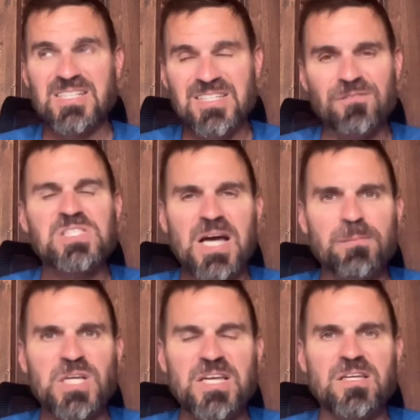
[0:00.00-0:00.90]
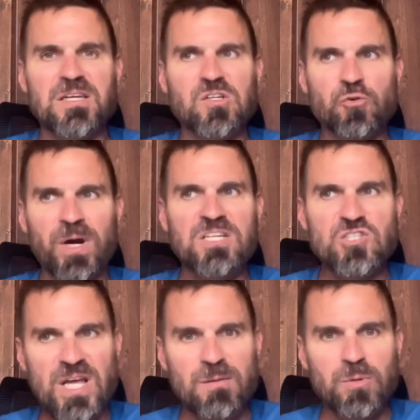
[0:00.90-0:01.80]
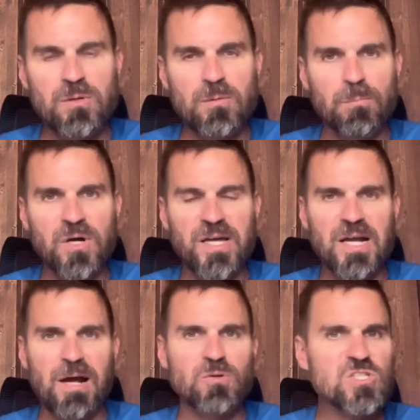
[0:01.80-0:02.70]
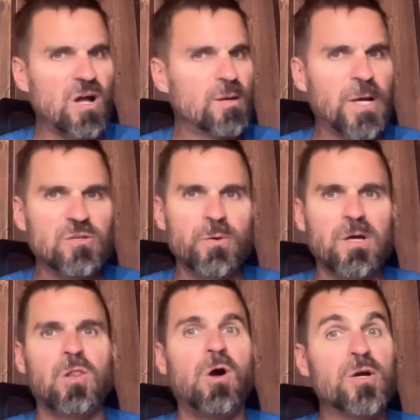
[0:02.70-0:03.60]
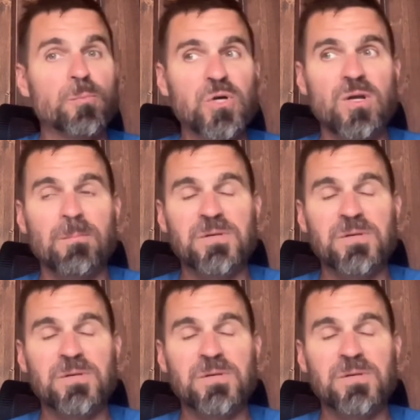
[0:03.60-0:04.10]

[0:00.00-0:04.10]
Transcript: enough time to get in great shape but I always talk about doing a longer build up,